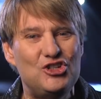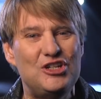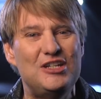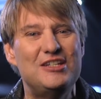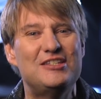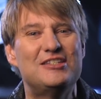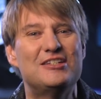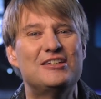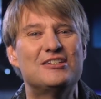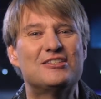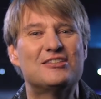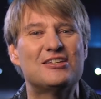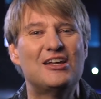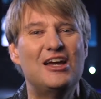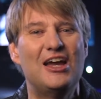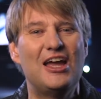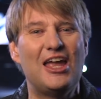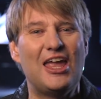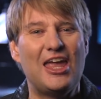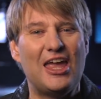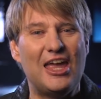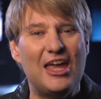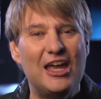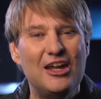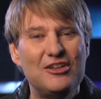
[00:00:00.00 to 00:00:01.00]
Jesus
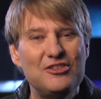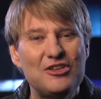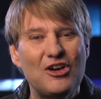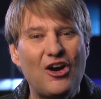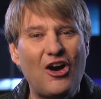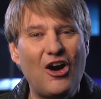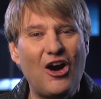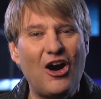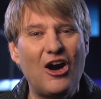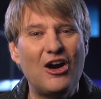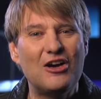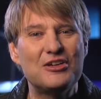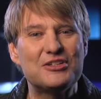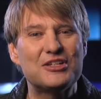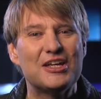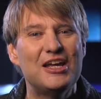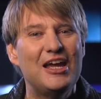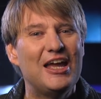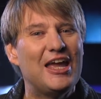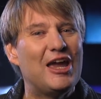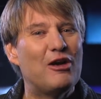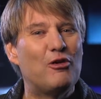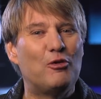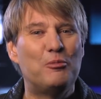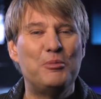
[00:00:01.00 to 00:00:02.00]
in your heart?
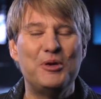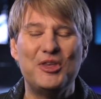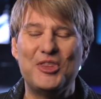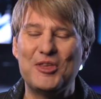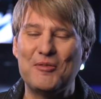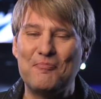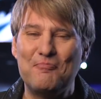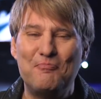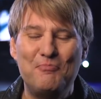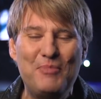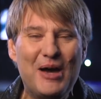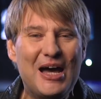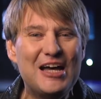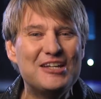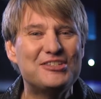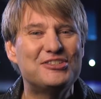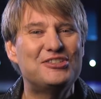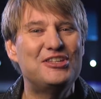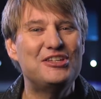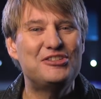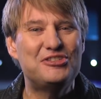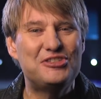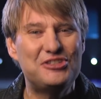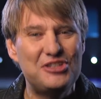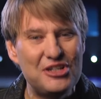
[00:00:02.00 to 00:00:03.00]
It will be the best
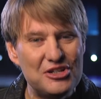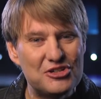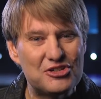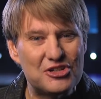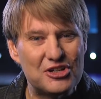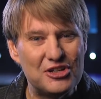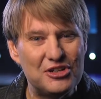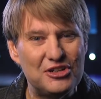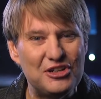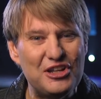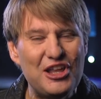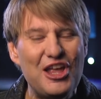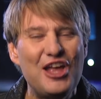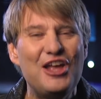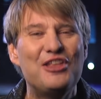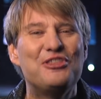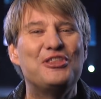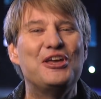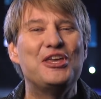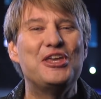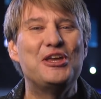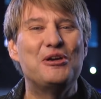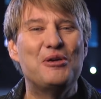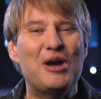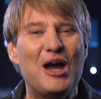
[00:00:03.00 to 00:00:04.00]
decision
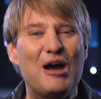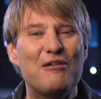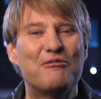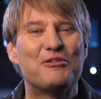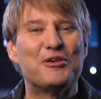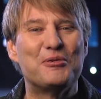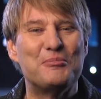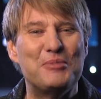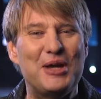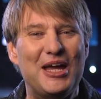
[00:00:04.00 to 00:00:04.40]
that you ever